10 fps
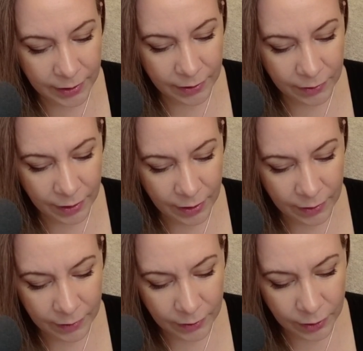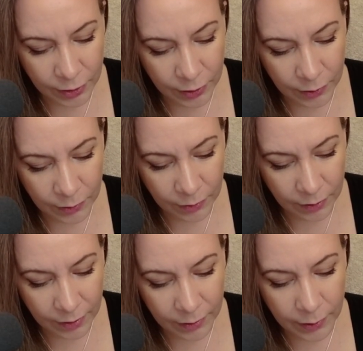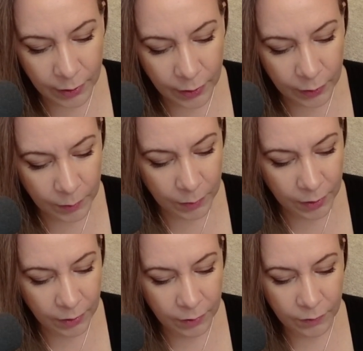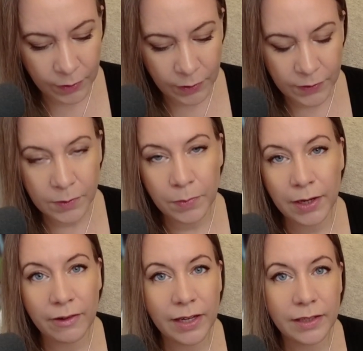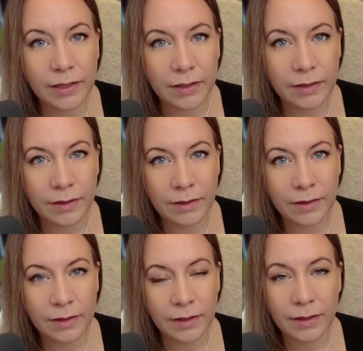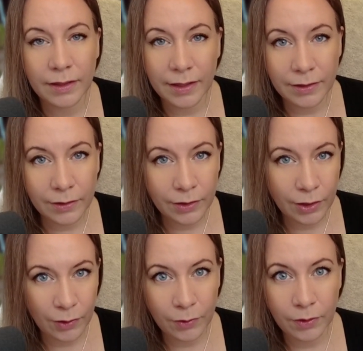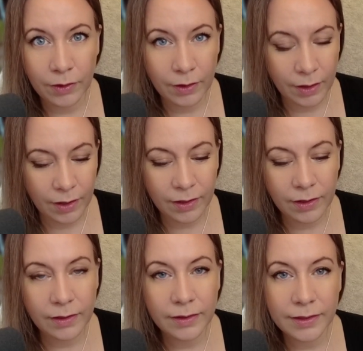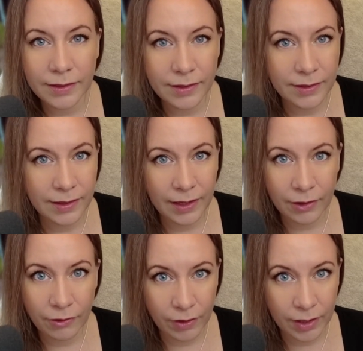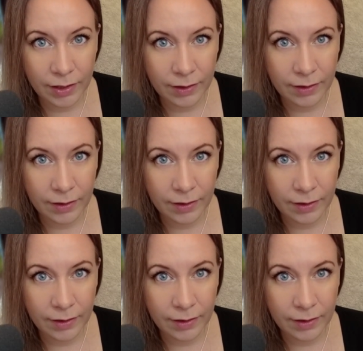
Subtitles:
you that you are the home for your spirit, and you are sacred.